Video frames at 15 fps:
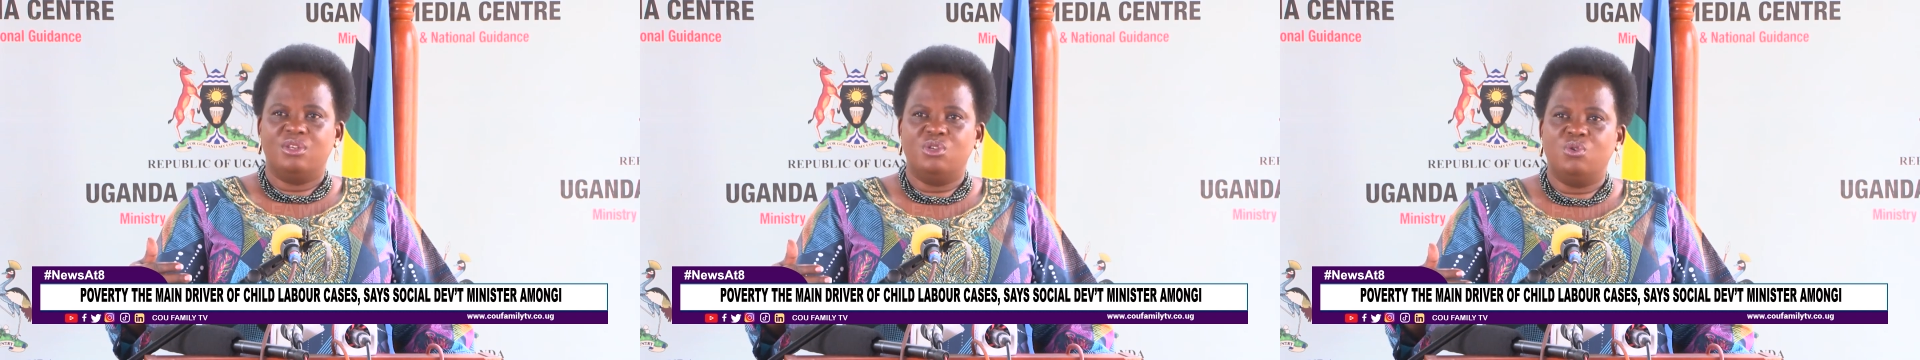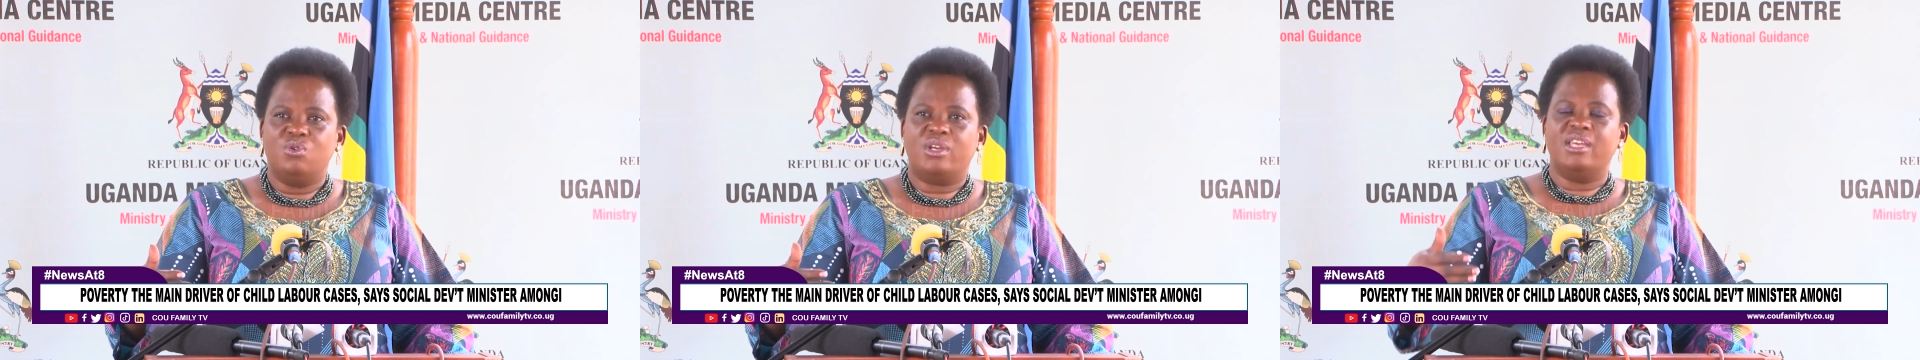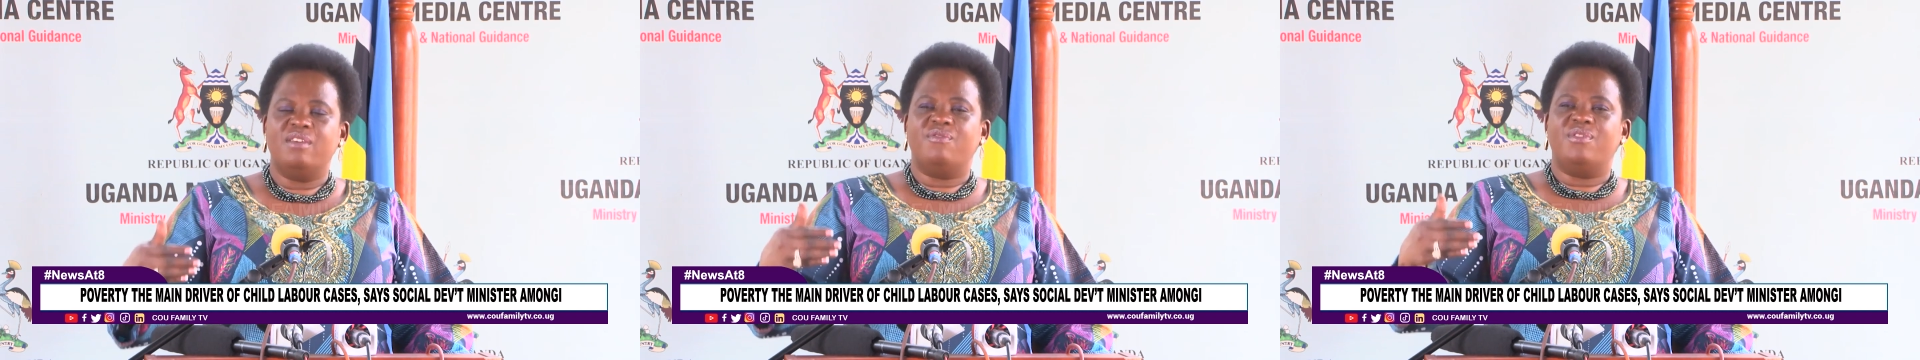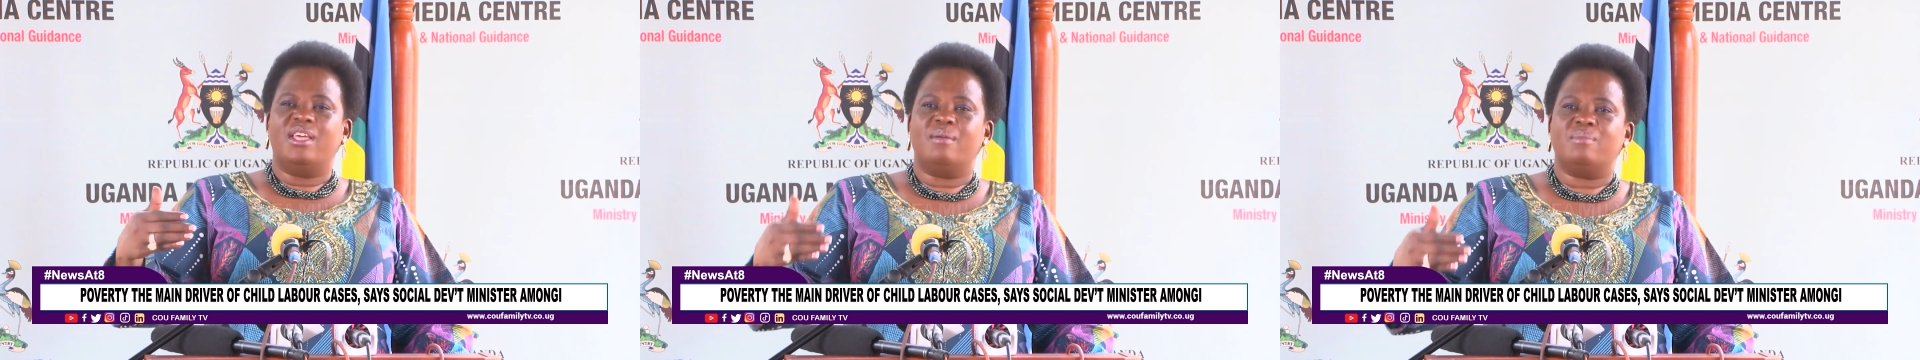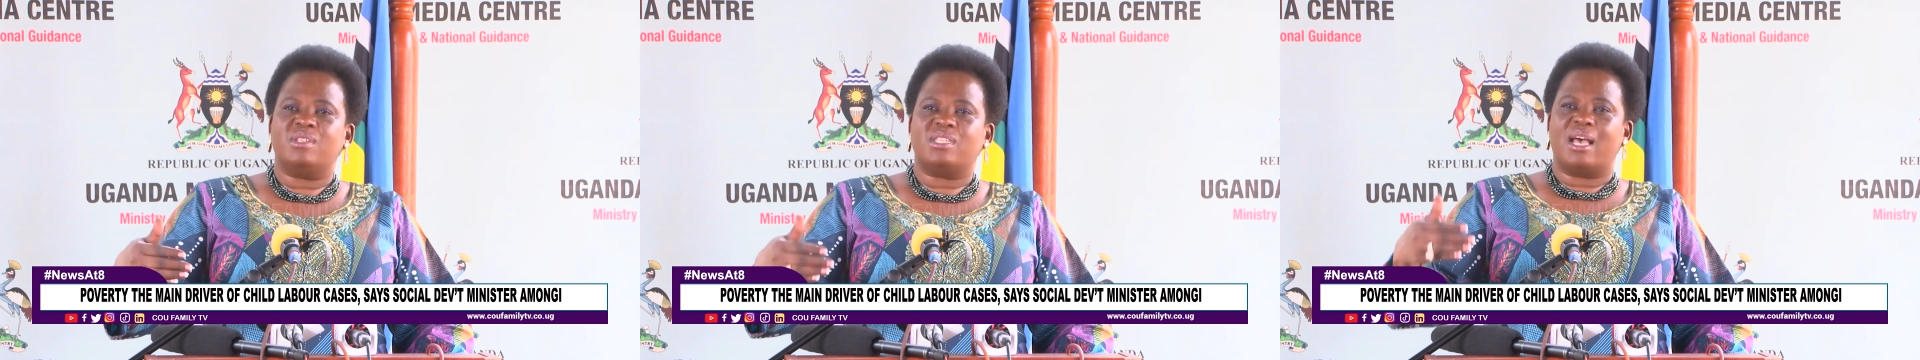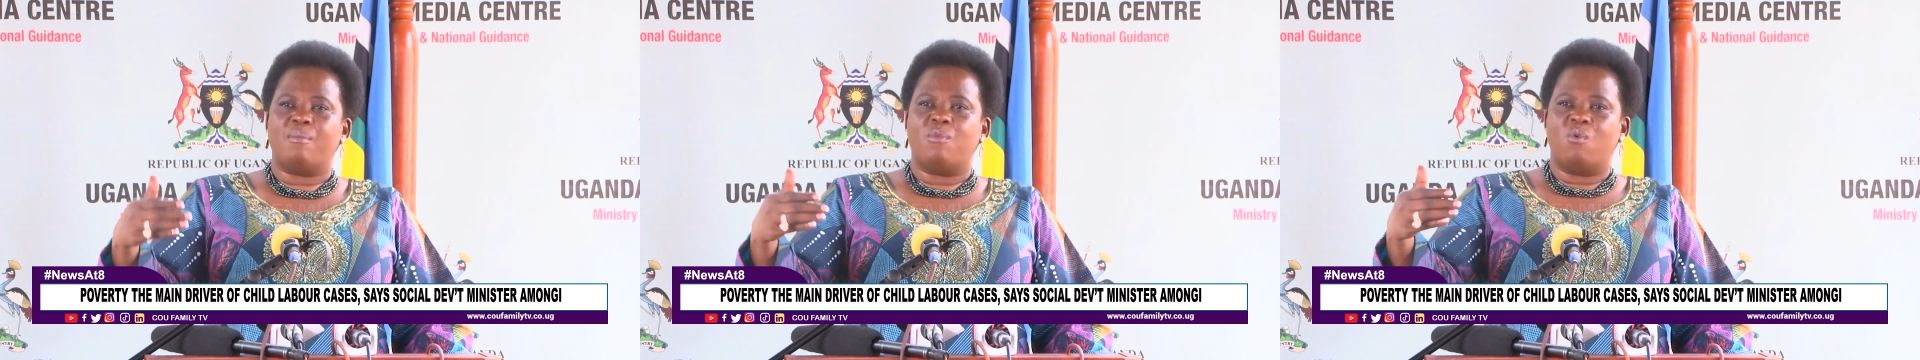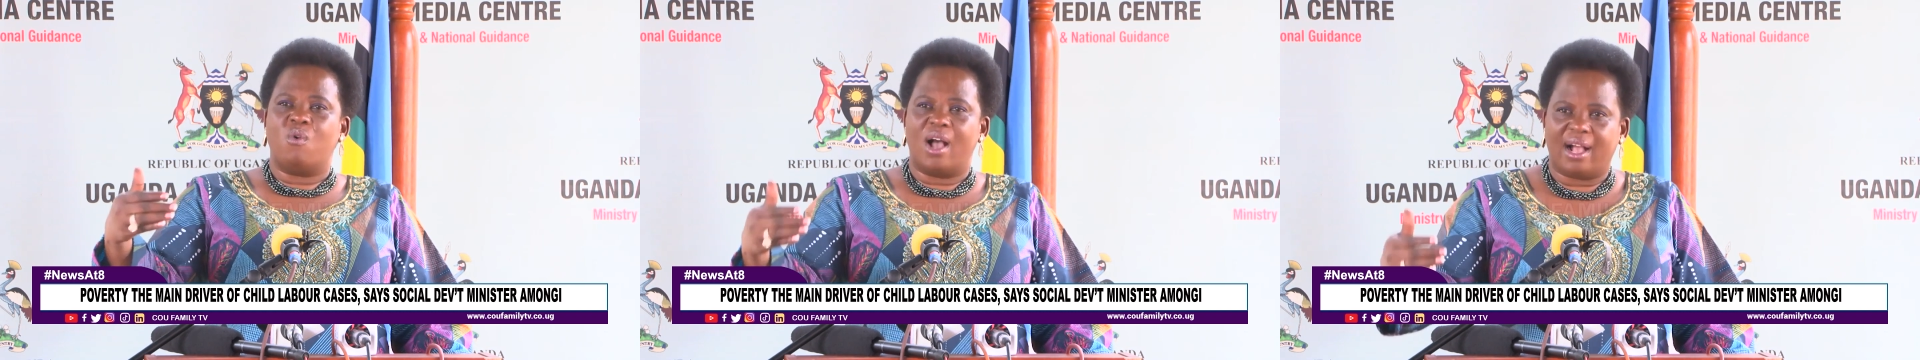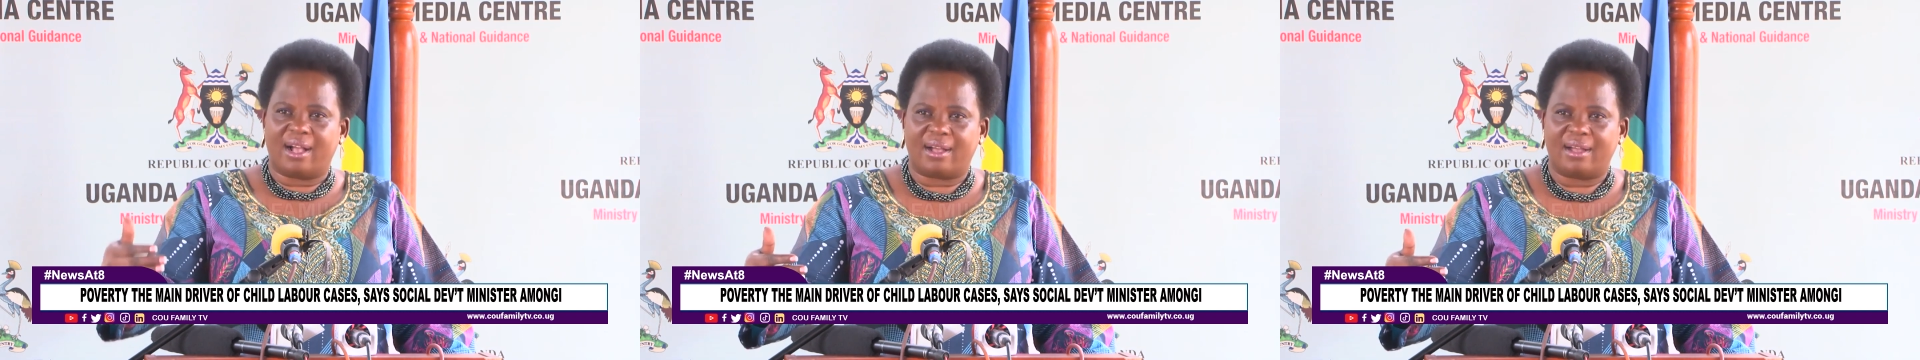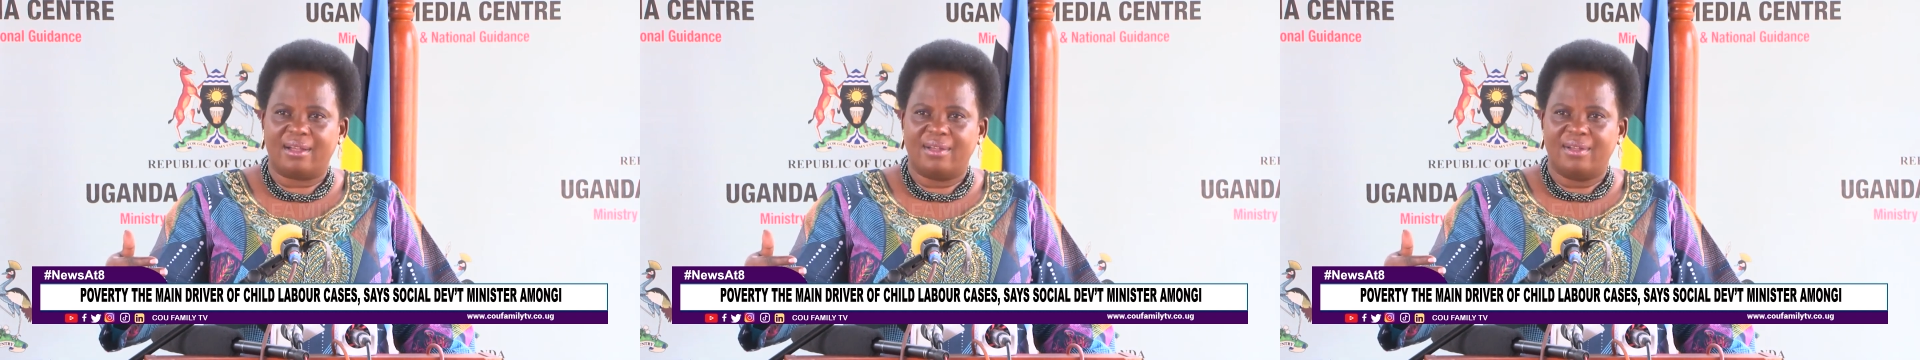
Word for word: you give them some work.